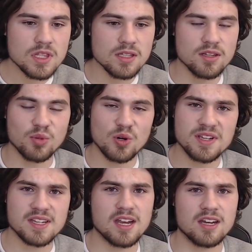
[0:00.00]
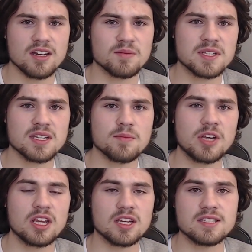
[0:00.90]
the priest ended up
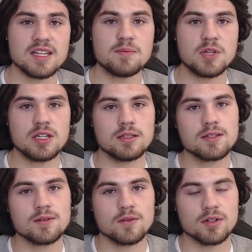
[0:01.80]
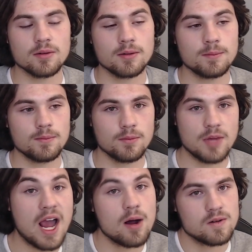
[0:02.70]
summoning a demon to their
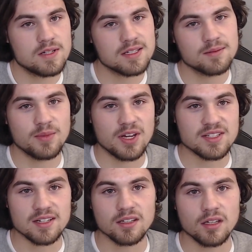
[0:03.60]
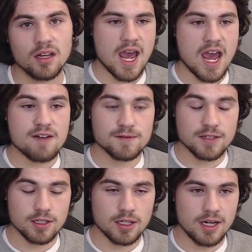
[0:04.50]
house, basically.
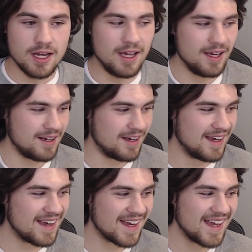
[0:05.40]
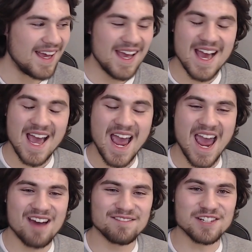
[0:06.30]
After
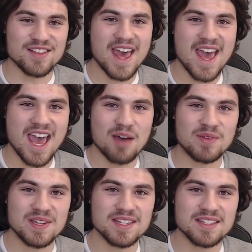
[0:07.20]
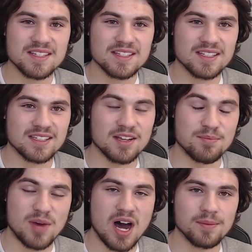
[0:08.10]
that happens, the
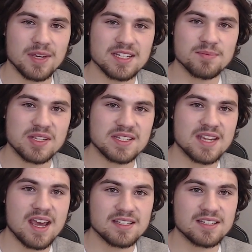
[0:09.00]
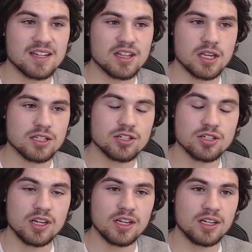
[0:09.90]
mom gets possessed, and then
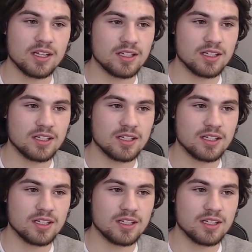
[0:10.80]
she